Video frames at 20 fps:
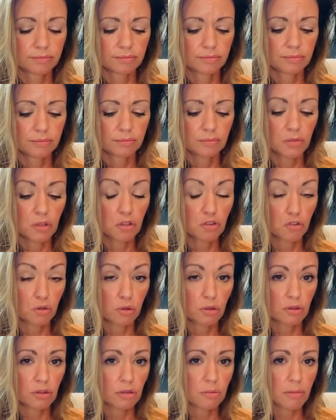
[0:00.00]
And the
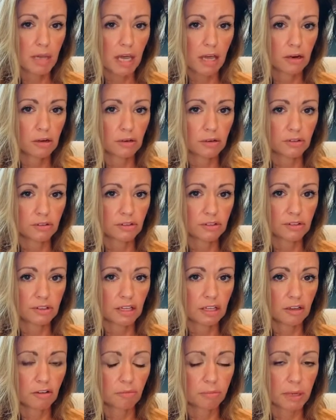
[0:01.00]
truth of the matter is this
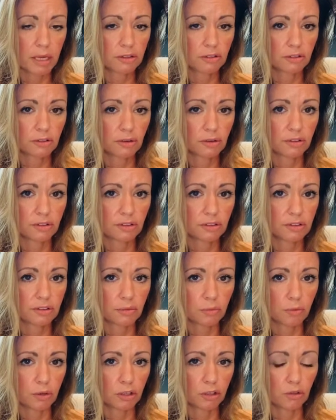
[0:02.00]
King of Pentacles
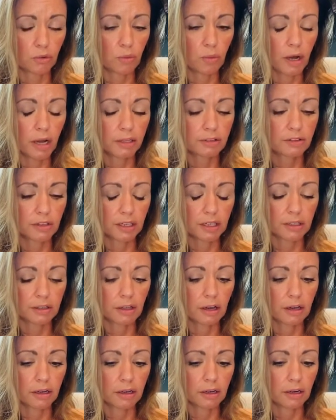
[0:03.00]
isn't what you want any
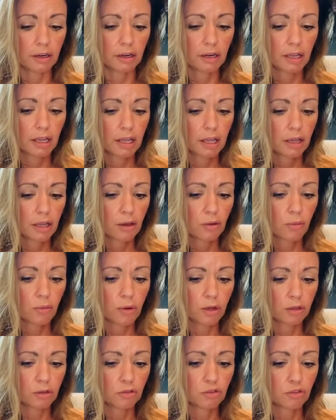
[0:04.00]
longer. And
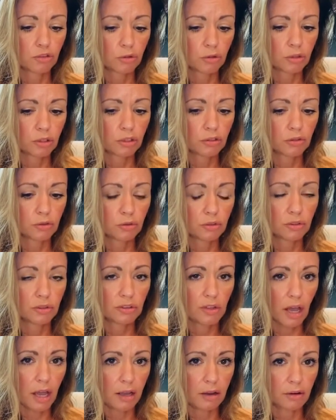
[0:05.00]
what you truly do
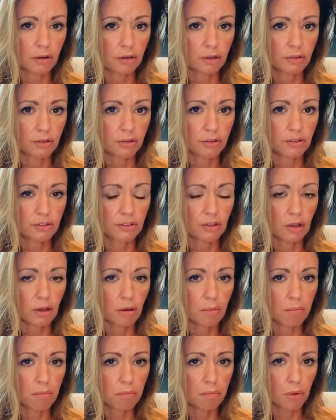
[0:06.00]
desire is this
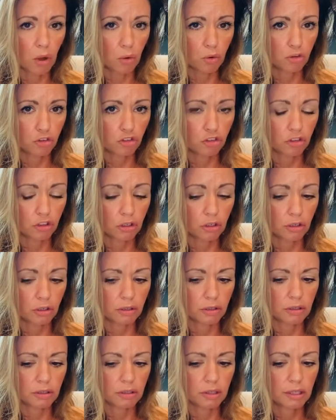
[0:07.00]

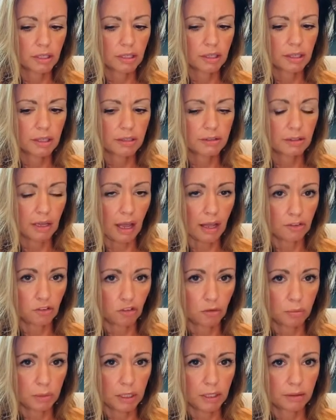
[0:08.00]
emotional
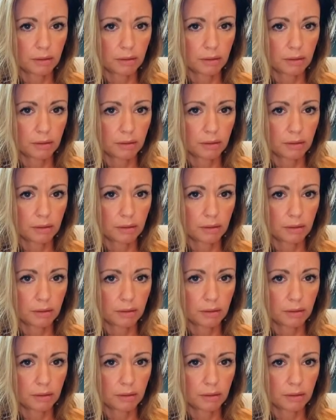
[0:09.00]
attachment.